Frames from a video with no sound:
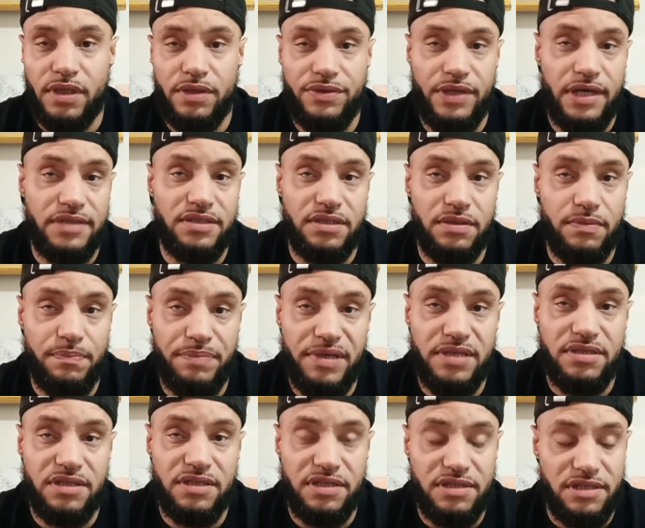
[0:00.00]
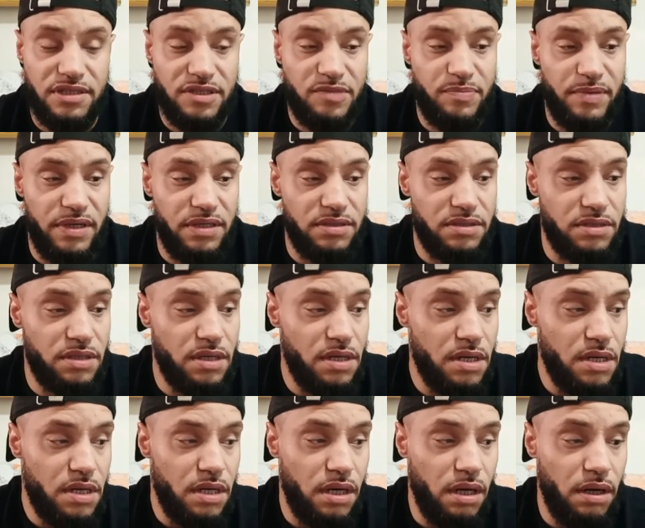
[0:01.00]
that's a business expense.
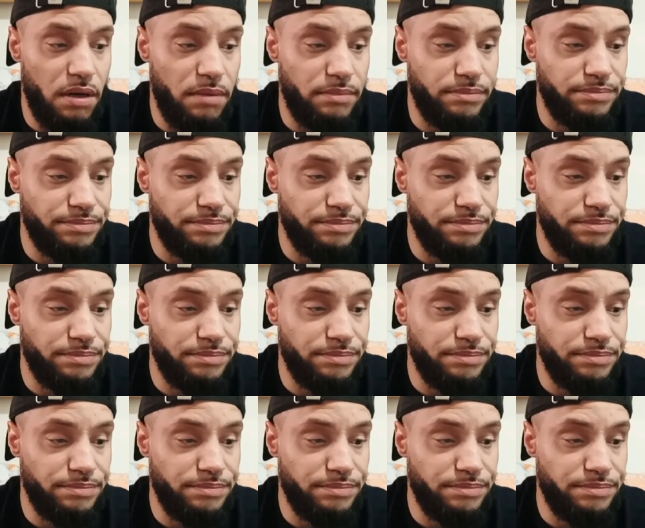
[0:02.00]
Um,